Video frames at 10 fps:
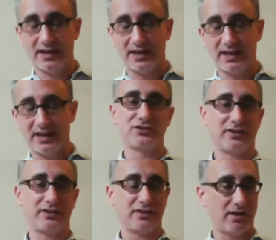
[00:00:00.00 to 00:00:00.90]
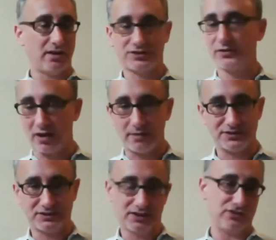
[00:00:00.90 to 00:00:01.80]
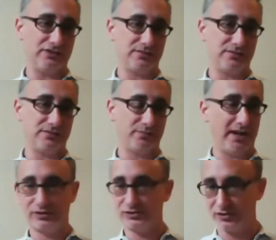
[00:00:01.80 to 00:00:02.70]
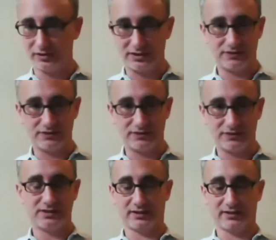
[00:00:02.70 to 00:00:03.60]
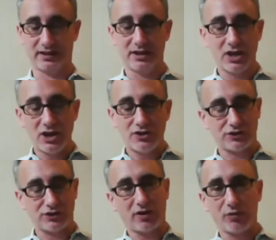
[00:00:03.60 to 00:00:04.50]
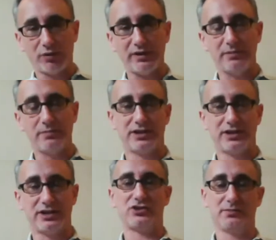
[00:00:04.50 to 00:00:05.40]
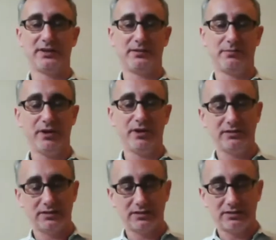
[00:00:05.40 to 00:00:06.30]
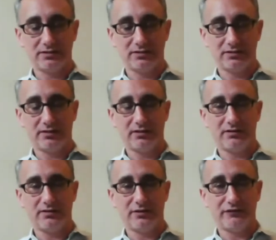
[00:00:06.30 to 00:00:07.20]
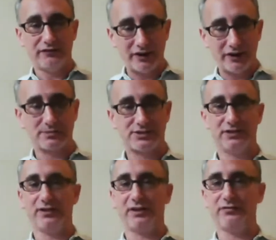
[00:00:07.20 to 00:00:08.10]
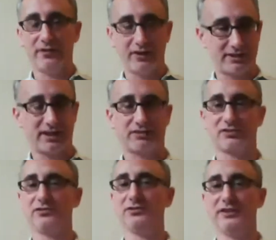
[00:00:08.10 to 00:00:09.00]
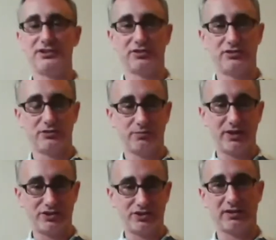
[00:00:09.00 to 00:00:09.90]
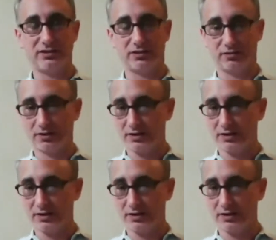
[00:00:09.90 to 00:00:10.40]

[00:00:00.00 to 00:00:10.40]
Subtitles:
And there's there's other compensations, paying for your attorney's fees and stuff like that. So there are really protections, but they're very specific and very technical in nature to make sure that